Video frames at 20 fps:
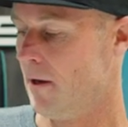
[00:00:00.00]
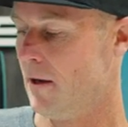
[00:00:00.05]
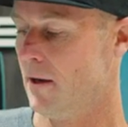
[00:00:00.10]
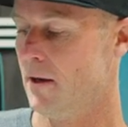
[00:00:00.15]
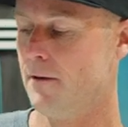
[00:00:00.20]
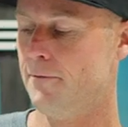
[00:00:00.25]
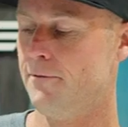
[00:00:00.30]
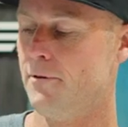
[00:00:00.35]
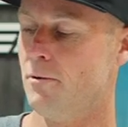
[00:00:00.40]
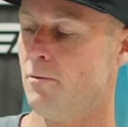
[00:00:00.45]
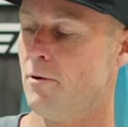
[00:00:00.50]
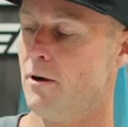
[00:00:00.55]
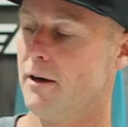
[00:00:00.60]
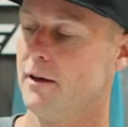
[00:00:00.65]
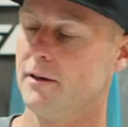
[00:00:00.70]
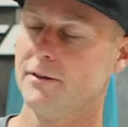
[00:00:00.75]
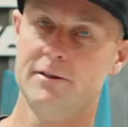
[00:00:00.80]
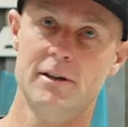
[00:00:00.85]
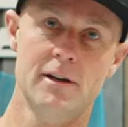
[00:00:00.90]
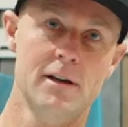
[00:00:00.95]
And if you're
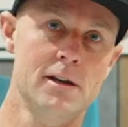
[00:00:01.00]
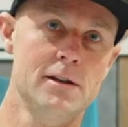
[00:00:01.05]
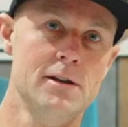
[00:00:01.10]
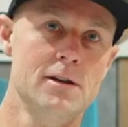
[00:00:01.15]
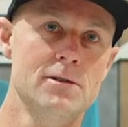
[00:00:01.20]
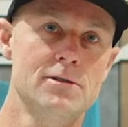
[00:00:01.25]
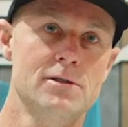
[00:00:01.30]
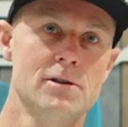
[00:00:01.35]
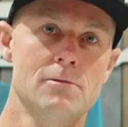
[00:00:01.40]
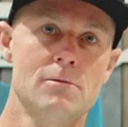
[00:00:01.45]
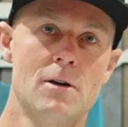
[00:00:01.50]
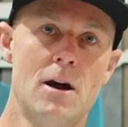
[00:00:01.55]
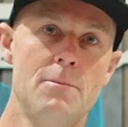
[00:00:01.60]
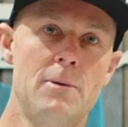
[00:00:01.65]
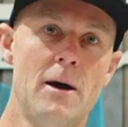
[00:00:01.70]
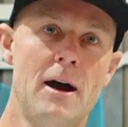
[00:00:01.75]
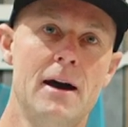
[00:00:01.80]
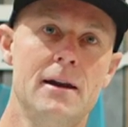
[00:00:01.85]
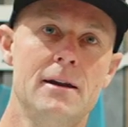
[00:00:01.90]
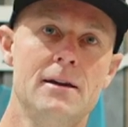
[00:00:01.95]
wanting to use a
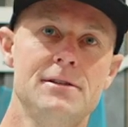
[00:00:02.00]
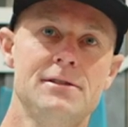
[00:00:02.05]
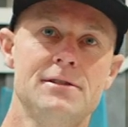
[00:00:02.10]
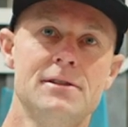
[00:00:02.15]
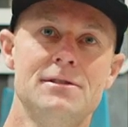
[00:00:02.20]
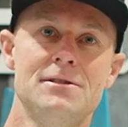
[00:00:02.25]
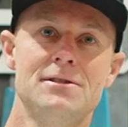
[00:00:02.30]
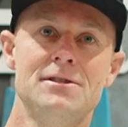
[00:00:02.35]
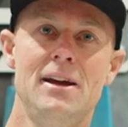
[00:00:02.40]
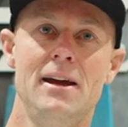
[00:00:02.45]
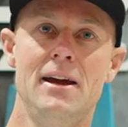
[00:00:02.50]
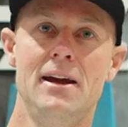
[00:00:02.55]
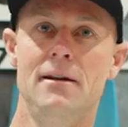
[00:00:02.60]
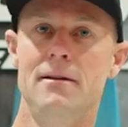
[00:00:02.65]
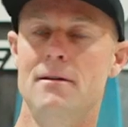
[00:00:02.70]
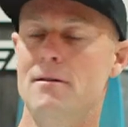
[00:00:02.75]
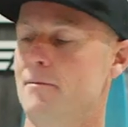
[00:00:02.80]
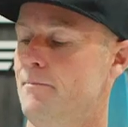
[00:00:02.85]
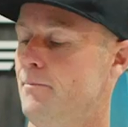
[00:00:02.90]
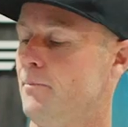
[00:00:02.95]
rope harness
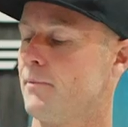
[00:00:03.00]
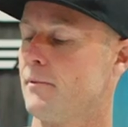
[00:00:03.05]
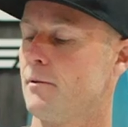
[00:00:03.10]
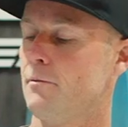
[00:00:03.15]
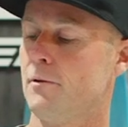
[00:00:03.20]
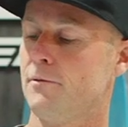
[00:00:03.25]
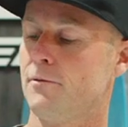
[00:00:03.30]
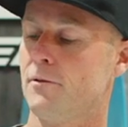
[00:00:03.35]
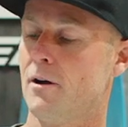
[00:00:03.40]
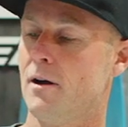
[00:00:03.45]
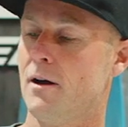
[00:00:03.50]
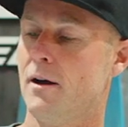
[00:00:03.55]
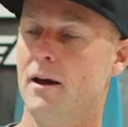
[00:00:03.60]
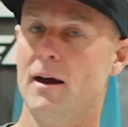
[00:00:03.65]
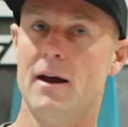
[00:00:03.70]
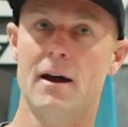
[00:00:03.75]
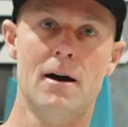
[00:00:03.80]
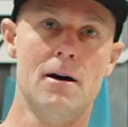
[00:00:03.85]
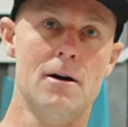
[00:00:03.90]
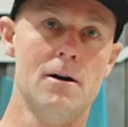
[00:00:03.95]
instead, we've
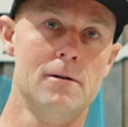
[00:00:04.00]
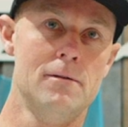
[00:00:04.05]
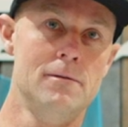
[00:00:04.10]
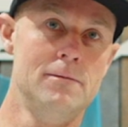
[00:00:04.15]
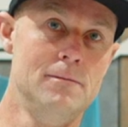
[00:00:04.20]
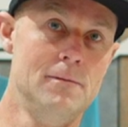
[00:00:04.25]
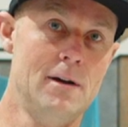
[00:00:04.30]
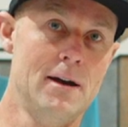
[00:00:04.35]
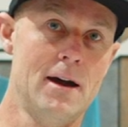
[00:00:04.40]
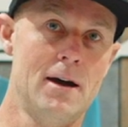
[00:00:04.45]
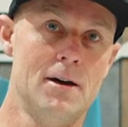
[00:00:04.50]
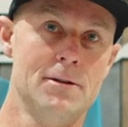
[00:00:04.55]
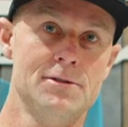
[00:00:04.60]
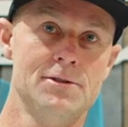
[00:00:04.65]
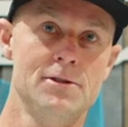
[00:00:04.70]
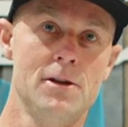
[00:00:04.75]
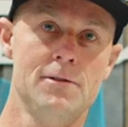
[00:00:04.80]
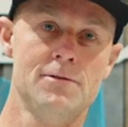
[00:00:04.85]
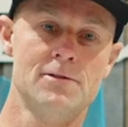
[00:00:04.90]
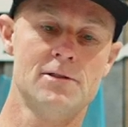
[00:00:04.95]
got our
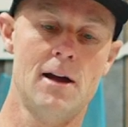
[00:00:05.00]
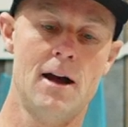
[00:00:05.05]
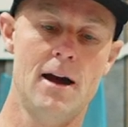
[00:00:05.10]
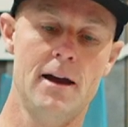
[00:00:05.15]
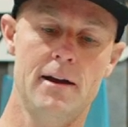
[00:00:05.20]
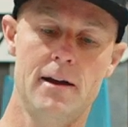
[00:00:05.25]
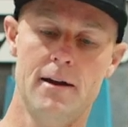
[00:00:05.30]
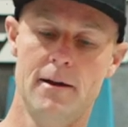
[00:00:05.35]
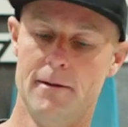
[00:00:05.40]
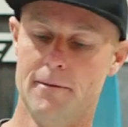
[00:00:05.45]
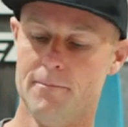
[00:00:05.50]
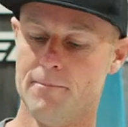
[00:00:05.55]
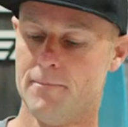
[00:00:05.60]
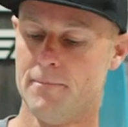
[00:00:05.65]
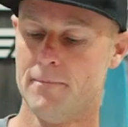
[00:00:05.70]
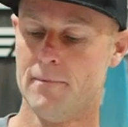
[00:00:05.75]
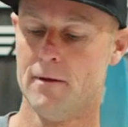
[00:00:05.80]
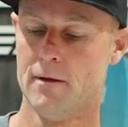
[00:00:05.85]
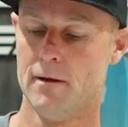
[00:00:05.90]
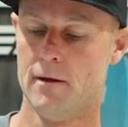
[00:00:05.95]
surf slider.
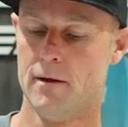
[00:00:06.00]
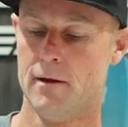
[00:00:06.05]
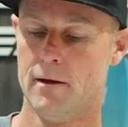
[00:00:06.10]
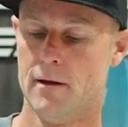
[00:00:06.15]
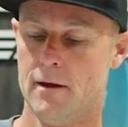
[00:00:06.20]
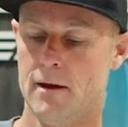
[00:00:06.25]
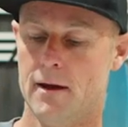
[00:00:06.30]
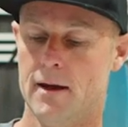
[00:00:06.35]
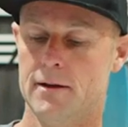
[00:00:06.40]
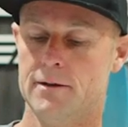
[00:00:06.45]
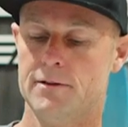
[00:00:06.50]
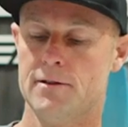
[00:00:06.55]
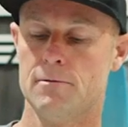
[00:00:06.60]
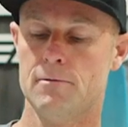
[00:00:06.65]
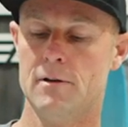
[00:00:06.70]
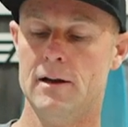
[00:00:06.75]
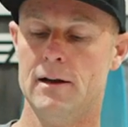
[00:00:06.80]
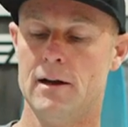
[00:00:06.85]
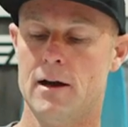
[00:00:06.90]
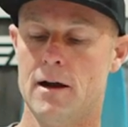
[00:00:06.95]
And to
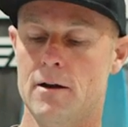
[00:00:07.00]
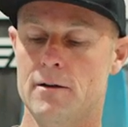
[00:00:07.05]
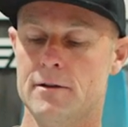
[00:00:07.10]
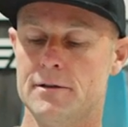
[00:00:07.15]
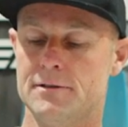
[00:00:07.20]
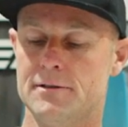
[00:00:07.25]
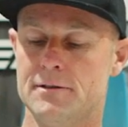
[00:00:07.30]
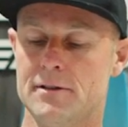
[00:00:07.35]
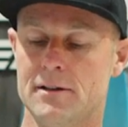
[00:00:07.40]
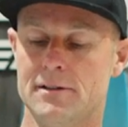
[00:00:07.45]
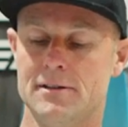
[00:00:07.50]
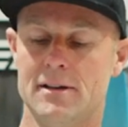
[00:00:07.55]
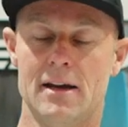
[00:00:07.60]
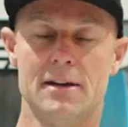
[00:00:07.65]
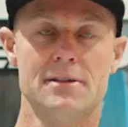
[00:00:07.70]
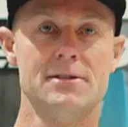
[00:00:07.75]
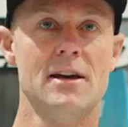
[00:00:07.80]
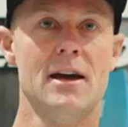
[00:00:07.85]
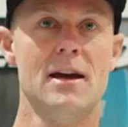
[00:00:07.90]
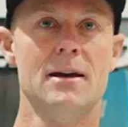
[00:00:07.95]
reload, it's the
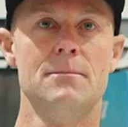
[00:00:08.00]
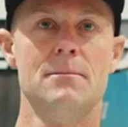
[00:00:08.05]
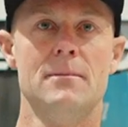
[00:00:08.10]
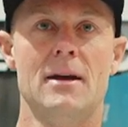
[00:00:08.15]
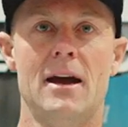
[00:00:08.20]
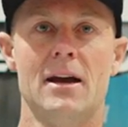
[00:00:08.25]
exact same